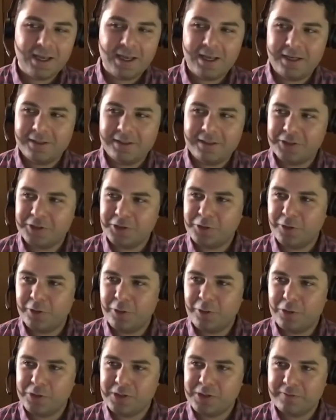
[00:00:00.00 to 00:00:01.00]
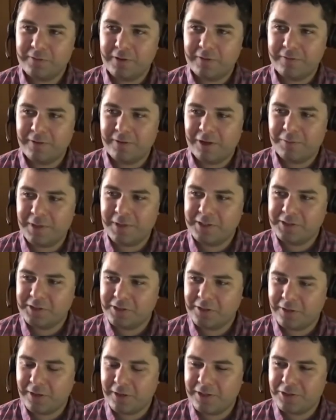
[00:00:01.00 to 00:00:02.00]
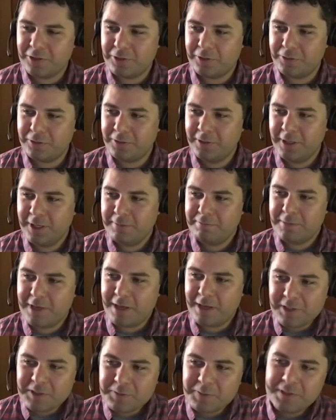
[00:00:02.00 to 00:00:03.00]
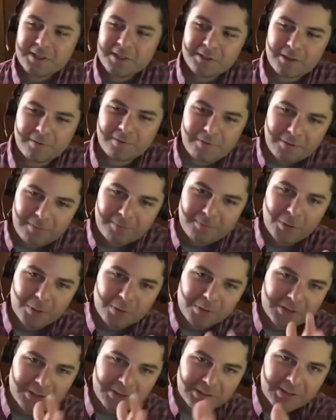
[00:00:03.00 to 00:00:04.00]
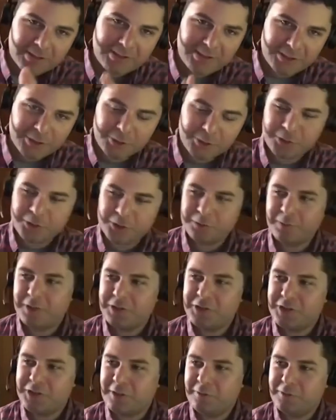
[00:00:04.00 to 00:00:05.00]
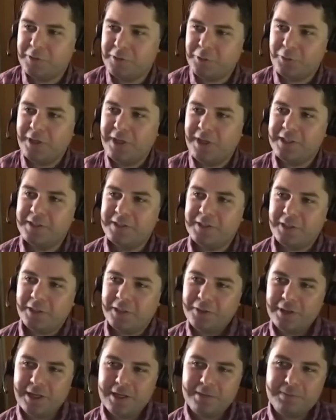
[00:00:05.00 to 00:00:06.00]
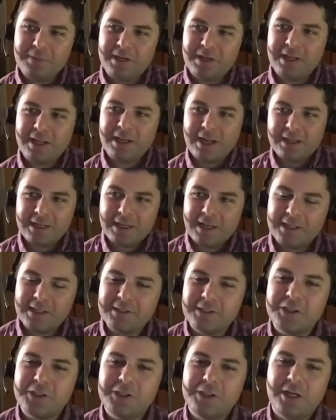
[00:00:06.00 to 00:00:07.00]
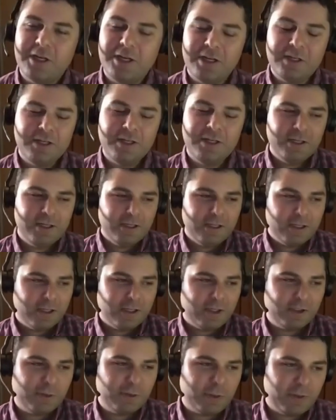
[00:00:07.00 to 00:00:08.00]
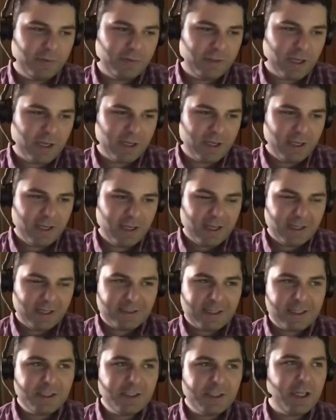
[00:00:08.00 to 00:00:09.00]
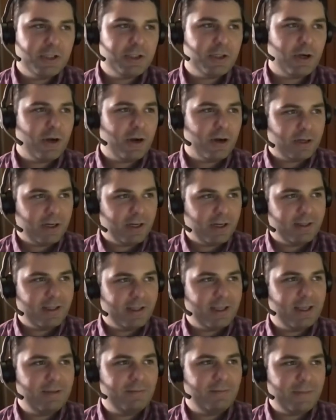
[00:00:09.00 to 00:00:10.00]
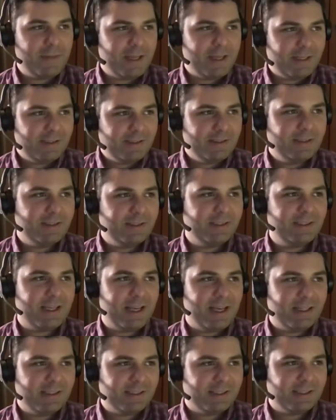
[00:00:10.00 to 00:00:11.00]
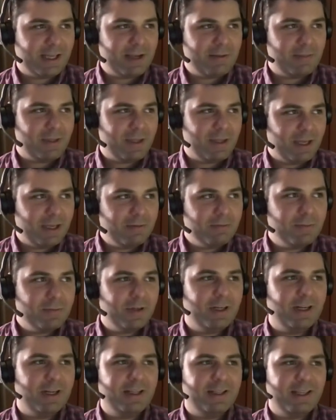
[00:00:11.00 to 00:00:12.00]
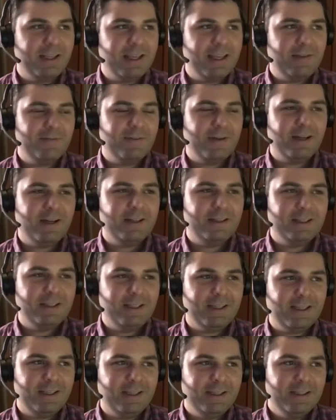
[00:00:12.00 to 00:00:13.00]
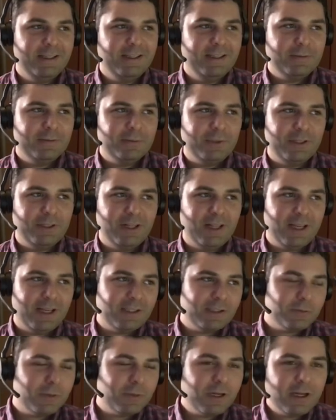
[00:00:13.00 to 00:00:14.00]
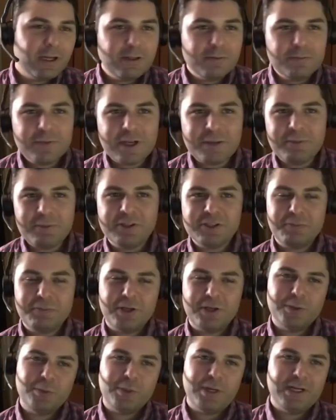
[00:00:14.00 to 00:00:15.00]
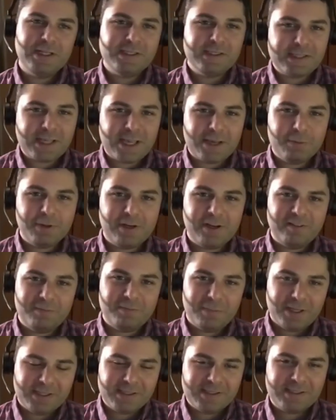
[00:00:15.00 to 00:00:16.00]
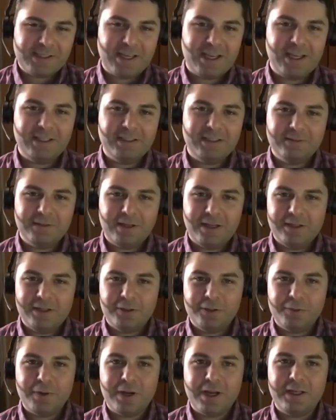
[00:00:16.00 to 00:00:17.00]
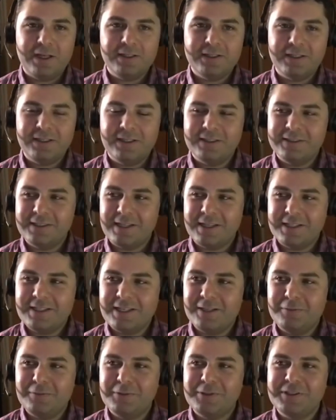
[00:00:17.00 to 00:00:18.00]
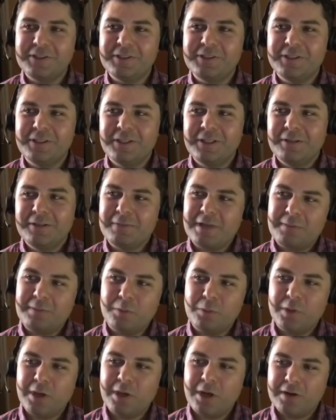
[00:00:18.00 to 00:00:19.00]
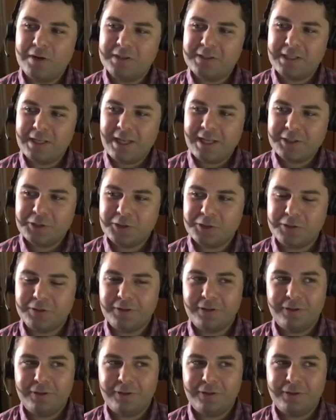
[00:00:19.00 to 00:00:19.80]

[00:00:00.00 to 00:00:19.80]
And just through the course of our film, he started to maybe it's because our film focused on these issues so much, he was reconsidering it. But he kind of has a, a, a, sort of a, it's not a change of heart. I think he means to say it's the same thing, but I think he finally realize, well, maybe there's a better way to say what I've been saying. And you're right. His mm-hmm. idea was maybe we are as nature.